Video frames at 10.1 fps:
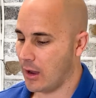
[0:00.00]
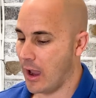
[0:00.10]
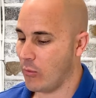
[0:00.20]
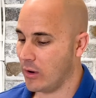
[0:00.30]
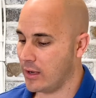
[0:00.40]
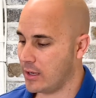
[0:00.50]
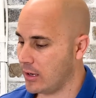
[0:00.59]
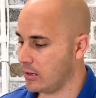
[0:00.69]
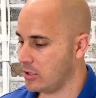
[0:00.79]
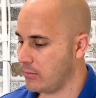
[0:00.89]
I wanted to
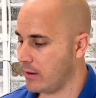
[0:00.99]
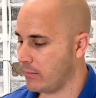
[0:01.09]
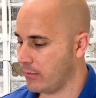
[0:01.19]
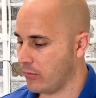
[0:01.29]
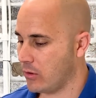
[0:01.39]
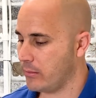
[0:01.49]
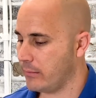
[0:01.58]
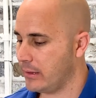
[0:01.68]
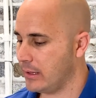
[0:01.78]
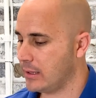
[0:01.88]
talk to you about performing
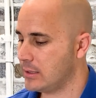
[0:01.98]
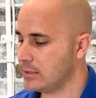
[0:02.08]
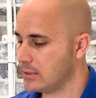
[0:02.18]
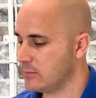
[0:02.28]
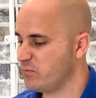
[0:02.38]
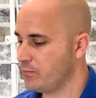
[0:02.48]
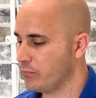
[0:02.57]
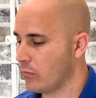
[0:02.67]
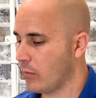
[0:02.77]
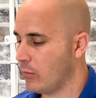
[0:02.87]
because,
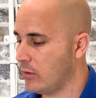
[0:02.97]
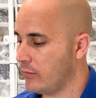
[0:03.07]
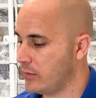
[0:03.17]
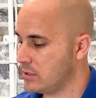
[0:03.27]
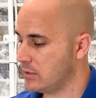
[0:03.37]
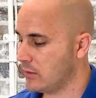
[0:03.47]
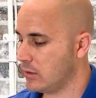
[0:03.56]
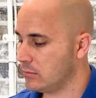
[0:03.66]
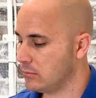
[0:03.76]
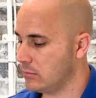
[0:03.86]
well, first of
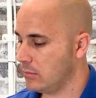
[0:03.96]
all,